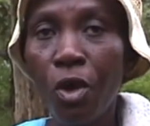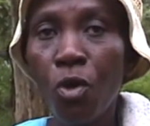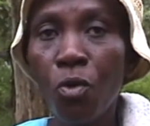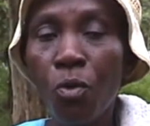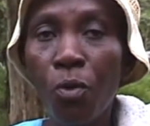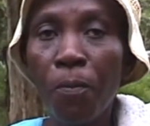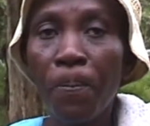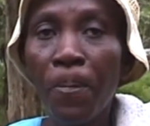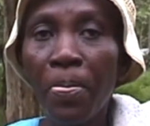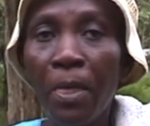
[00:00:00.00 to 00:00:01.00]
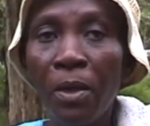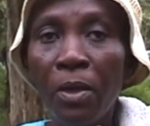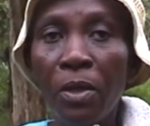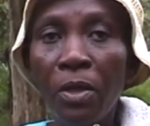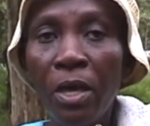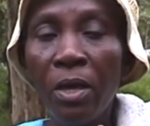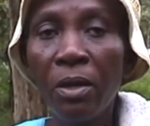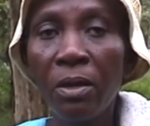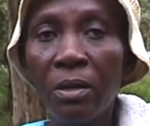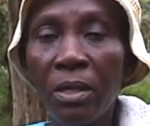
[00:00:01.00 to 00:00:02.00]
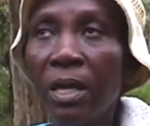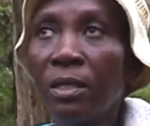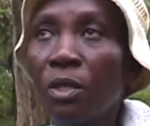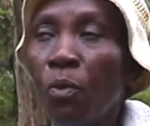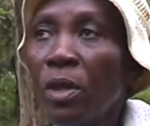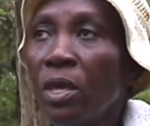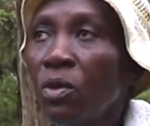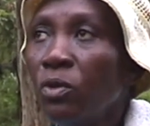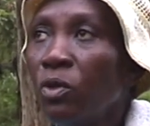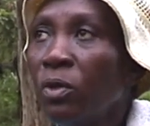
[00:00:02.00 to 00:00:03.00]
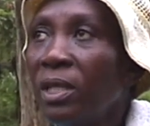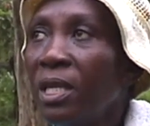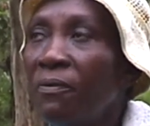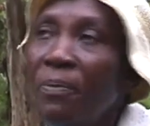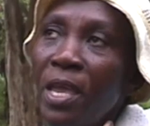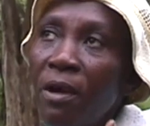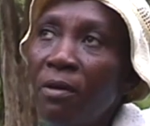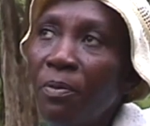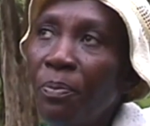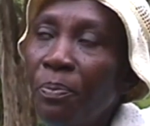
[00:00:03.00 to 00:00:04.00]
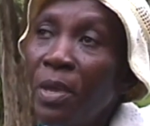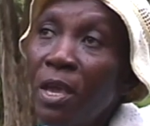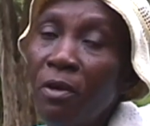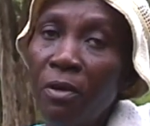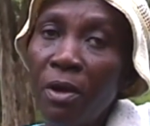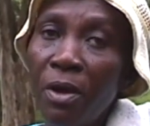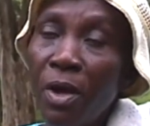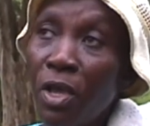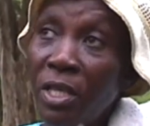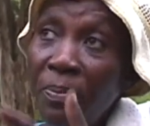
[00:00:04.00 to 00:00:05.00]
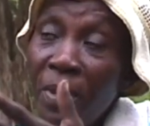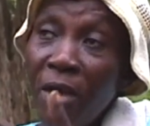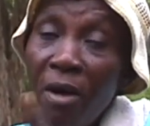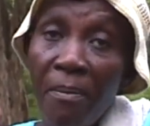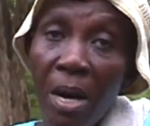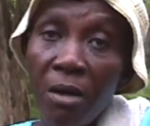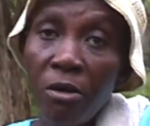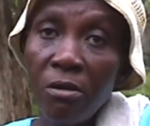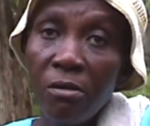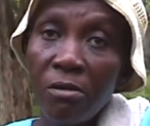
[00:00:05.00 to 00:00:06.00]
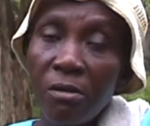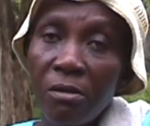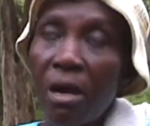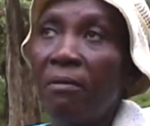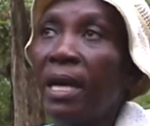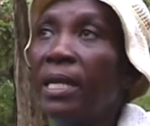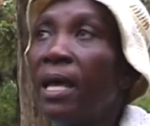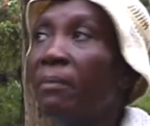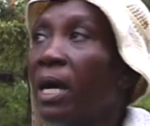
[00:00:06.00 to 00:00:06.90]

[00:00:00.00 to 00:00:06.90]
So everything on you, do, you can make yeah, tea with? Yes. so when you use those in the pear, pear, it's a pear and mango? Mm -hmm. All right.